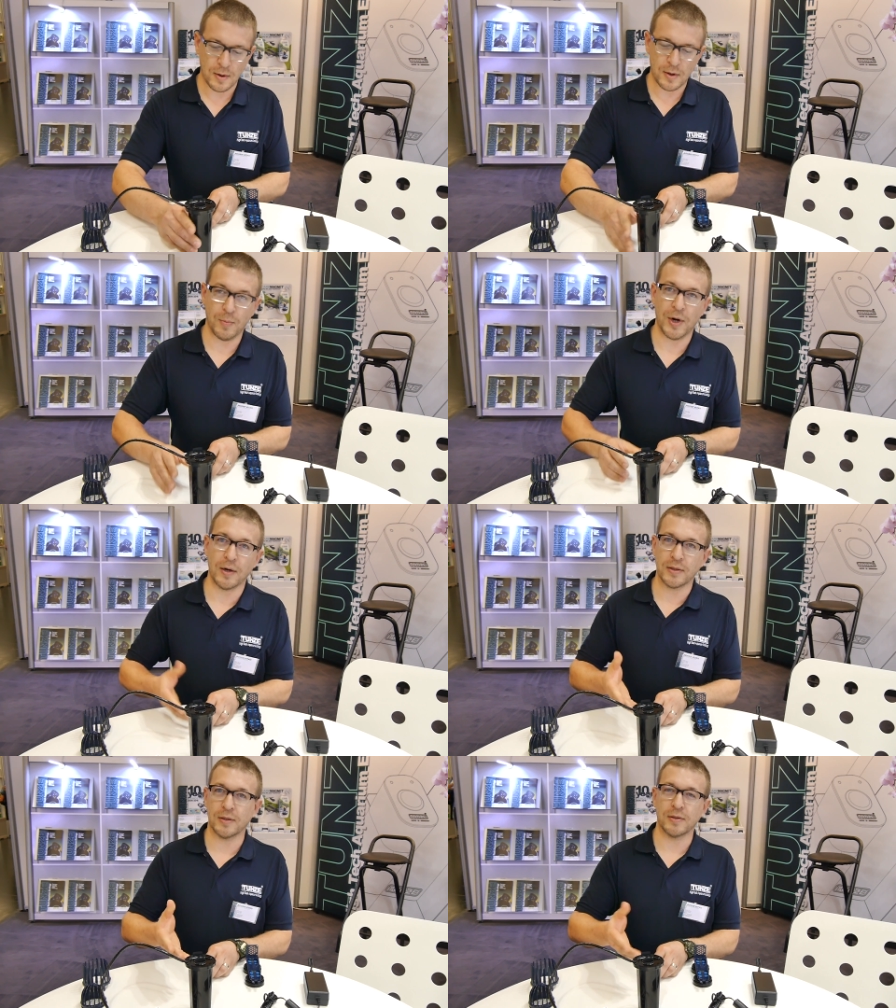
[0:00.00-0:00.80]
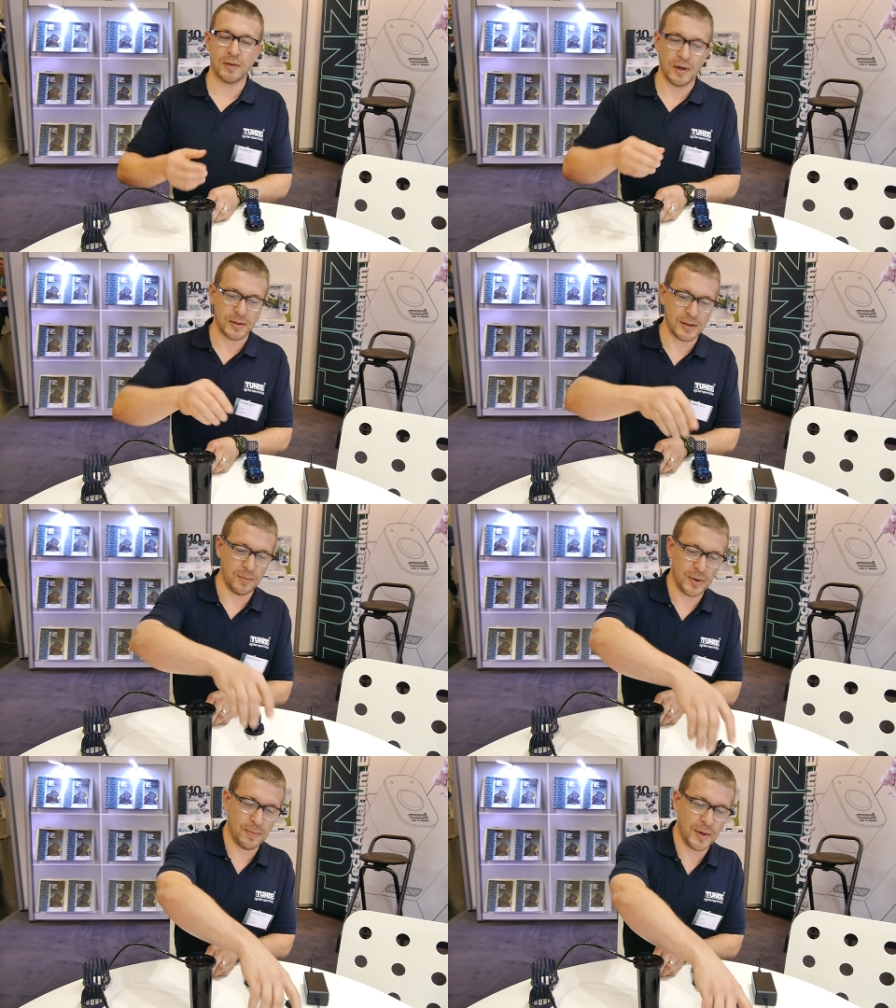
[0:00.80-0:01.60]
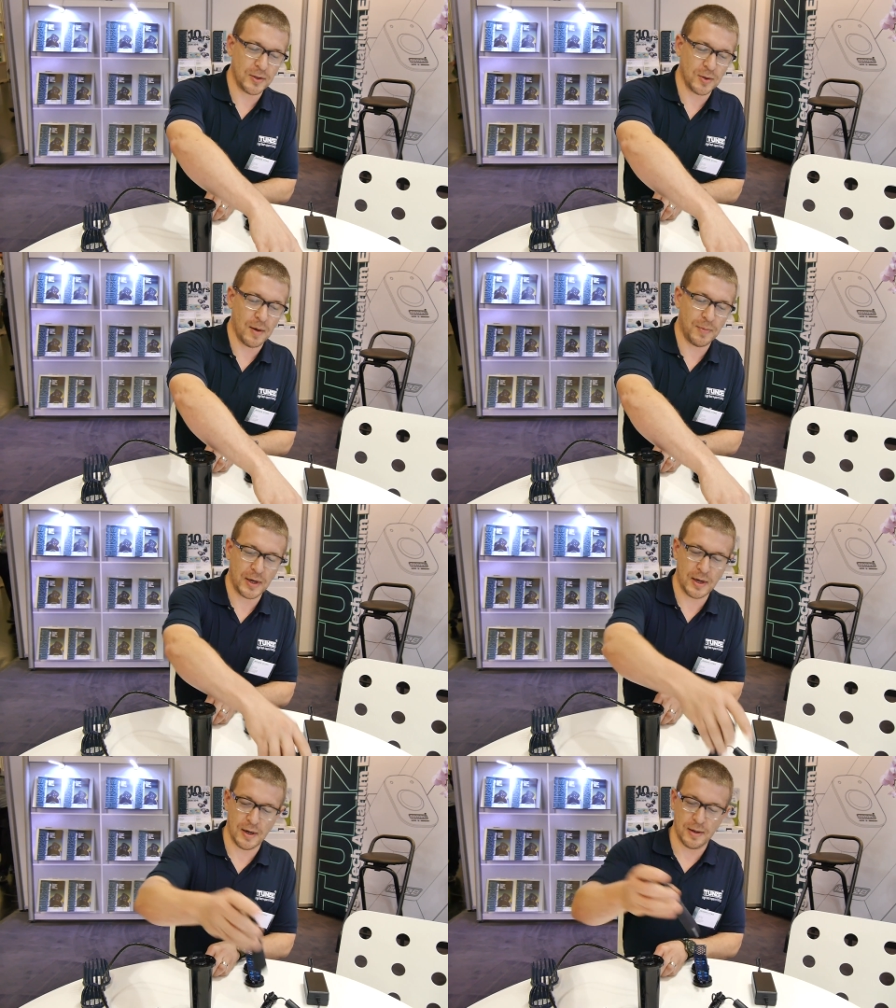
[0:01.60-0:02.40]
The bearing's installed simply by dropping it